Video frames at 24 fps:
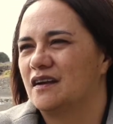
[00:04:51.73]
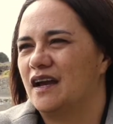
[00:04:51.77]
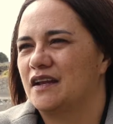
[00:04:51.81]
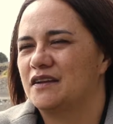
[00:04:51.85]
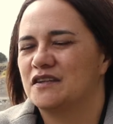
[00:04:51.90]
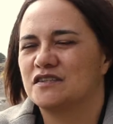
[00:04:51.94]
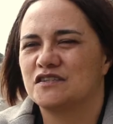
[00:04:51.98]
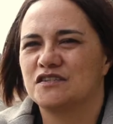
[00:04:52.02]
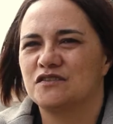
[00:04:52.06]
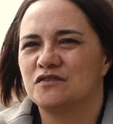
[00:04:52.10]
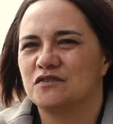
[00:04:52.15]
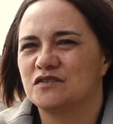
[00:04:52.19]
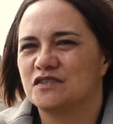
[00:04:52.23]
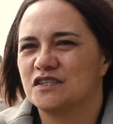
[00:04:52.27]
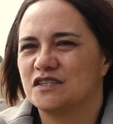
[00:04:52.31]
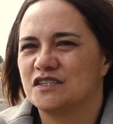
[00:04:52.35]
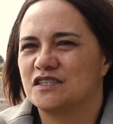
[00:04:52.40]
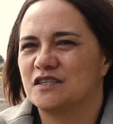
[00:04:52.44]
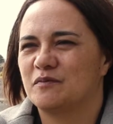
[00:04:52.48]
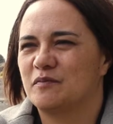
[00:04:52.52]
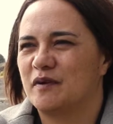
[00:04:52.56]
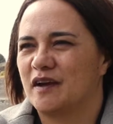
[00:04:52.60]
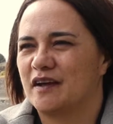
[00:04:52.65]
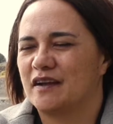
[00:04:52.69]
And it's not
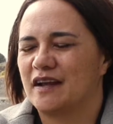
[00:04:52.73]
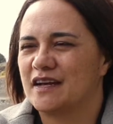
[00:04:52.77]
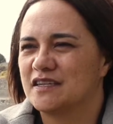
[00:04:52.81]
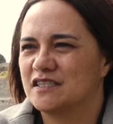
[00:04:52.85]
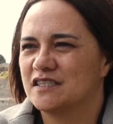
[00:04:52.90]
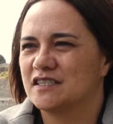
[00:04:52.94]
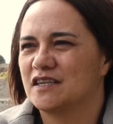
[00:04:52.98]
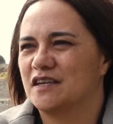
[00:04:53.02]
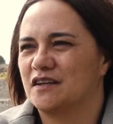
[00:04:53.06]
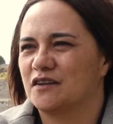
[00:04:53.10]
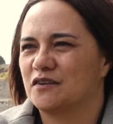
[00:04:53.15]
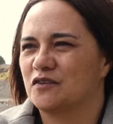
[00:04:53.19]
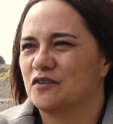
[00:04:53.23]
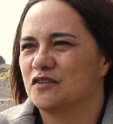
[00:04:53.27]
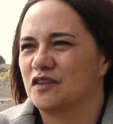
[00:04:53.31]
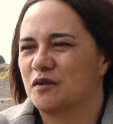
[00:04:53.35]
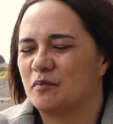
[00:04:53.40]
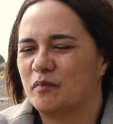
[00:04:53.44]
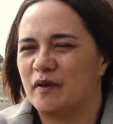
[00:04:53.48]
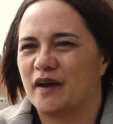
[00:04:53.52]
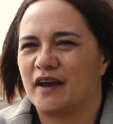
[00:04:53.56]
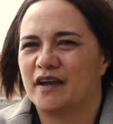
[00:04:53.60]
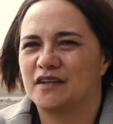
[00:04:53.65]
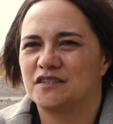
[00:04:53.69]
just about us getting on
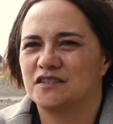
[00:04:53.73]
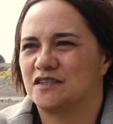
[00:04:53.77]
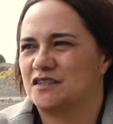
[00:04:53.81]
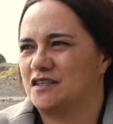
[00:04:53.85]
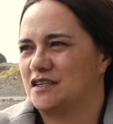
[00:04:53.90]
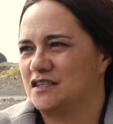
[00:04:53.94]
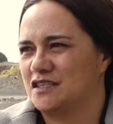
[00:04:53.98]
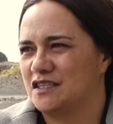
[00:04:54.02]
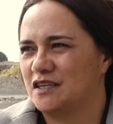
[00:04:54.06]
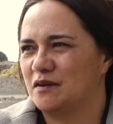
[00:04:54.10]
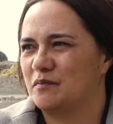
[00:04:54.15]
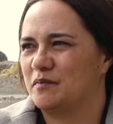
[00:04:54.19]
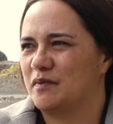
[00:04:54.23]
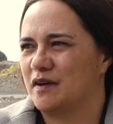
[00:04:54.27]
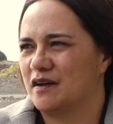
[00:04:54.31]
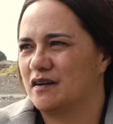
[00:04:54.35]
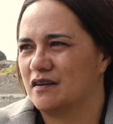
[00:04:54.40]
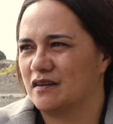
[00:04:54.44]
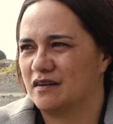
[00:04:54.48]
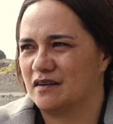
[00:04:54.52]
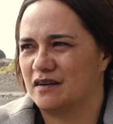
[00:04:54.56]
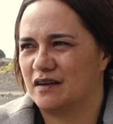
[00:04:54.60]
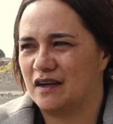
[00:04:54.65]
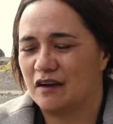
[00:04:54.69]
the page, it's actually
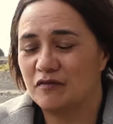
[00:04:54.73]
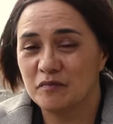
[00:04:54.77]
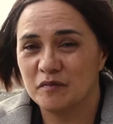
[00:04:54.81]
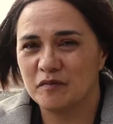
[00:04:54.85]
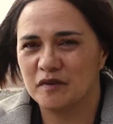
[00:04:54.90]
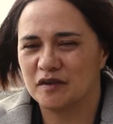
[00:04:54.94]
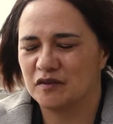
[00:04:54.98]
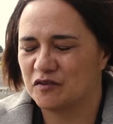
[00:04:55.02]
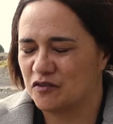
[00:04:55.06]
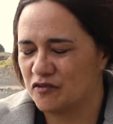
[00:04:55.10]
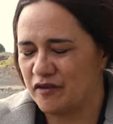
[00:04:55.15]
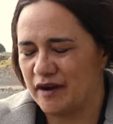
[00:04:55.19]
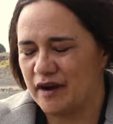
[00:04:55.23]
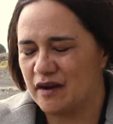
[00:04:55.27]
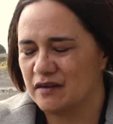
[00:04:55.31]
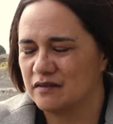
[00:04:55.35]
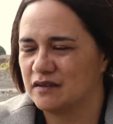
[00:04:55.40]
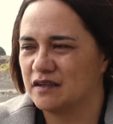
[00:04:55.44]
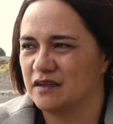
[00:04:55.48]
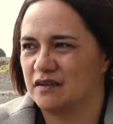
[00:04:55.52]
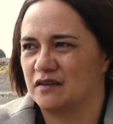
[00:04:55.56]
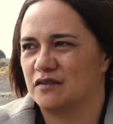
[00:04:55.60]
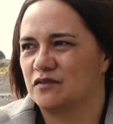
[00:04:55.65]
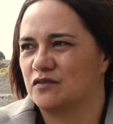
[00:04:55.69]
about government,
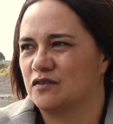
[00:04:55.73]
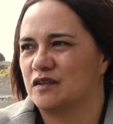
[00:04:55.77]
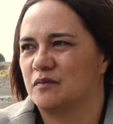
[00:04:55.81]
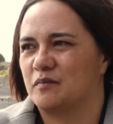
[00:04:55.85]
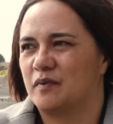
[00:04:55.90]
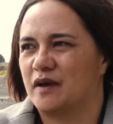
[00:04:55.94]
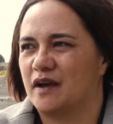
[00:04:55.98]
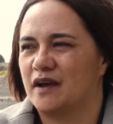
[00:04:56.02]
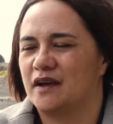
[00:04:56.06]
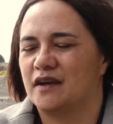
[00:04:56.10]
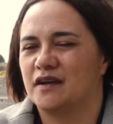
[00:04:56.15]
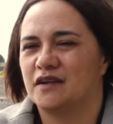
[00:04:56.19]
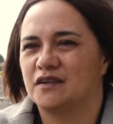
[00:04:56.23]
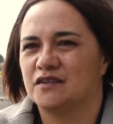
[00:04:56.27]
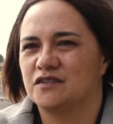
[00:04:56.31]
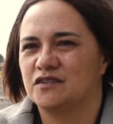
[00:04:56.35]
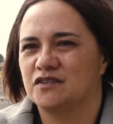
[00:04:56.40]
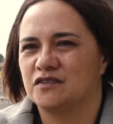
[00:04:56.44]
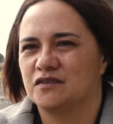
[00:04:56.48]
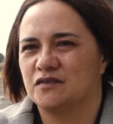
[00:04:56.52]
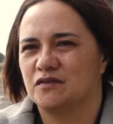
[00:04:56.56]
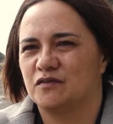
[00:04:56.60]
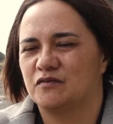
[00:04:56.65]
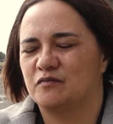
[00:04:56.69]
Crown getting on the page
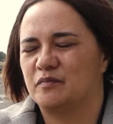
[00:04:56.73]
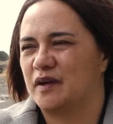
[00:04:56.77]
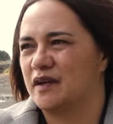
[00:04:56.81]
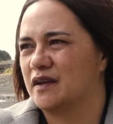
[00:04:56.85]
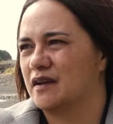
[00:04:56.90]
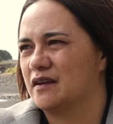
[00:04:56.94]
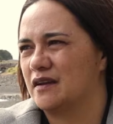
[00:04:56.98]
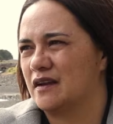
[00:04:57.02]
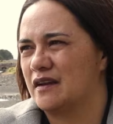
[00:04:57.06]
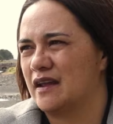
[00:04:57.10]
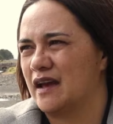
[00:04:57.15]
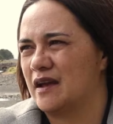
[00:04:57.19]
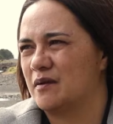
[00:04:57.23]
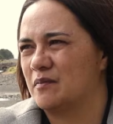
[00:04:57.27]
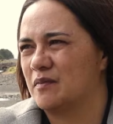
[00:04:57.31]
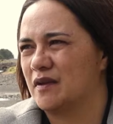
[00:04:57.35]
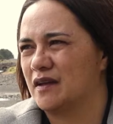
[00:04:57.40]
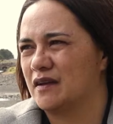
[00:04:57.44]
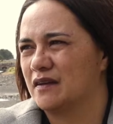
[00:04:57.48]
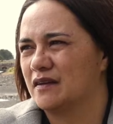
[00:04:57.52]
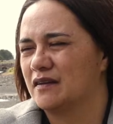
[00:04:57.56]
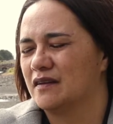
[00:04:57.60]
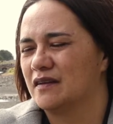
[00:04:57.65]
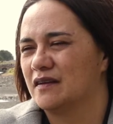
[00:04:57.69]
of being an enabler.